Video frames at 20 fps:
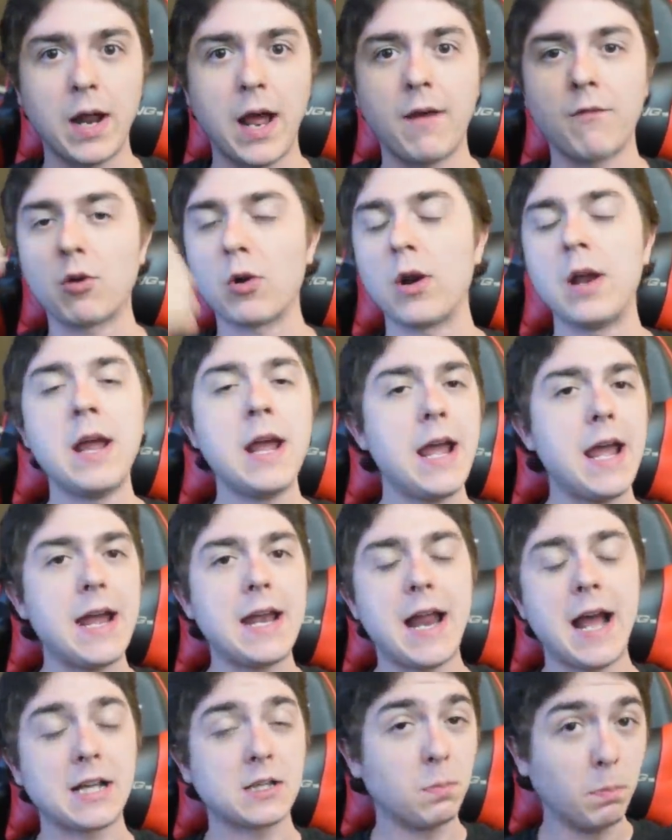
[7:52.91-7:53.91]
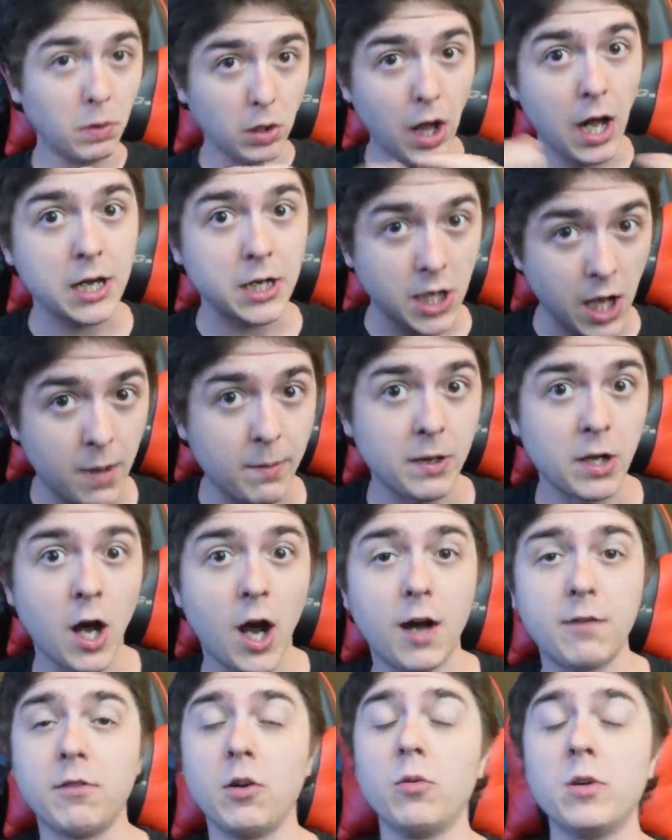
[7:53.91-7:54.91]
whatever, it has blood coming
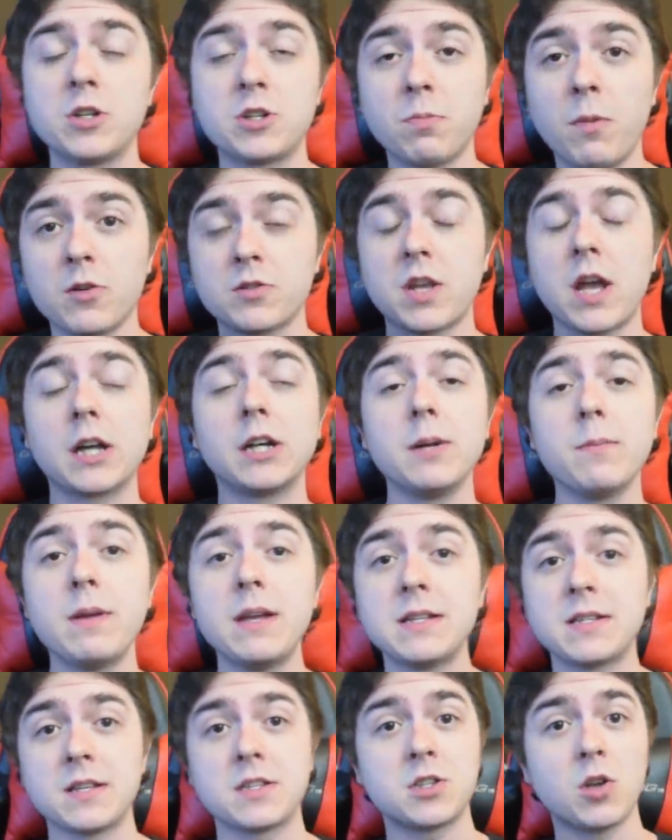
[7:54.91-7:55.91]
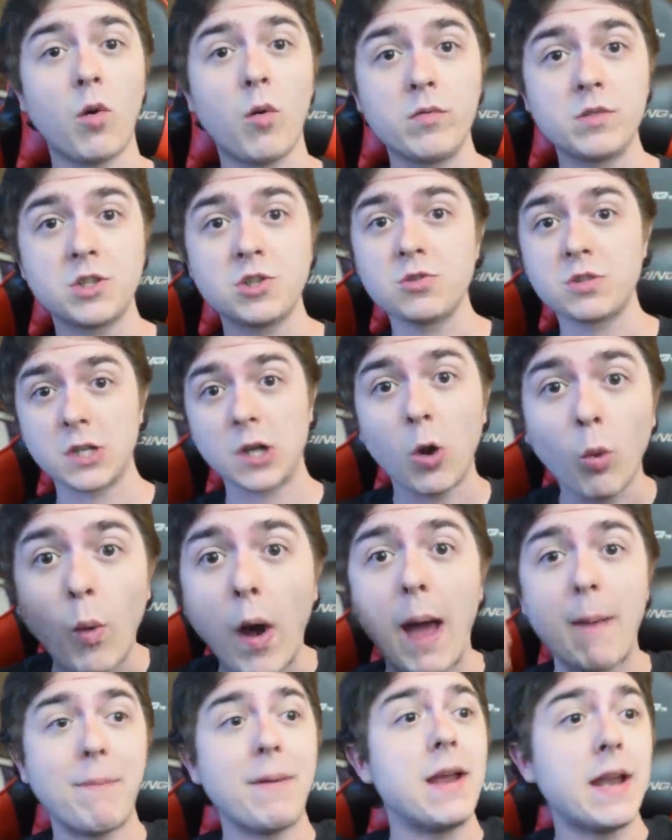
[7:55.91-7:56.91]
off it, which most likely means that someone was using a
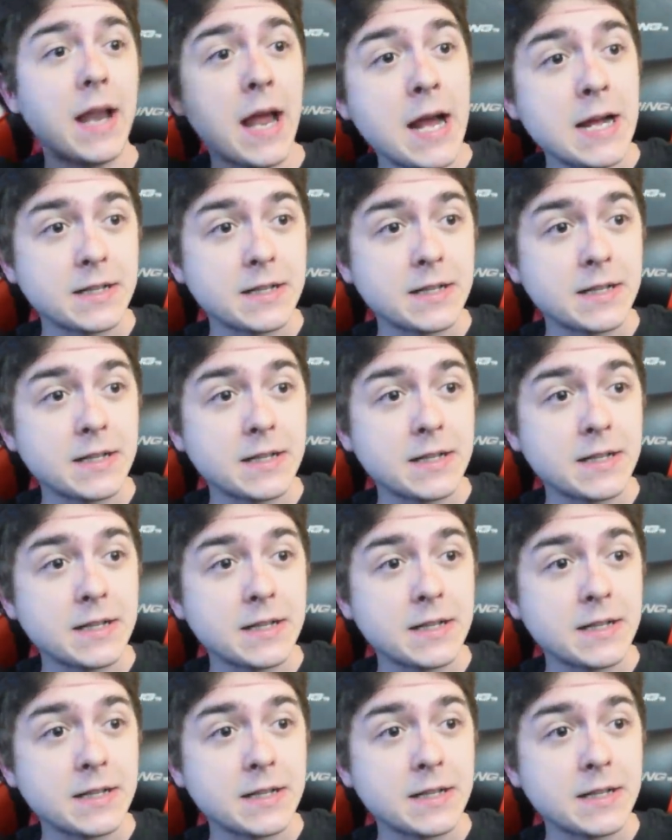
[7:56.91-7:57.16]
weapon